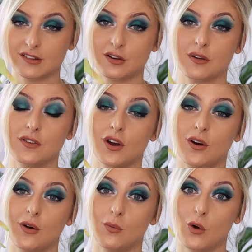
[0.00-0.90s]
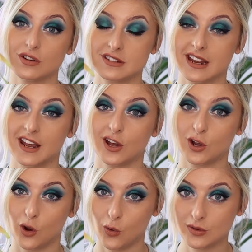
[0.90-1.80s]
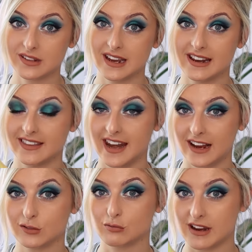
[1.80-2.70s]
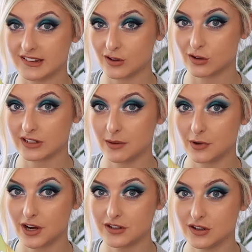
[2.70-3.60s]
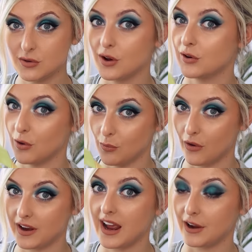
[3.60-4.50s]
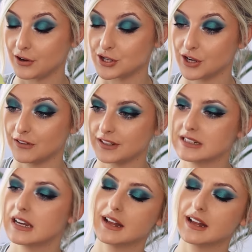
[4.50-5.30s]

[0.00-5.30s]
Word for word: So if you're wanting a ghost in the next restock that I'm gonna do, don't worry, I got you covered.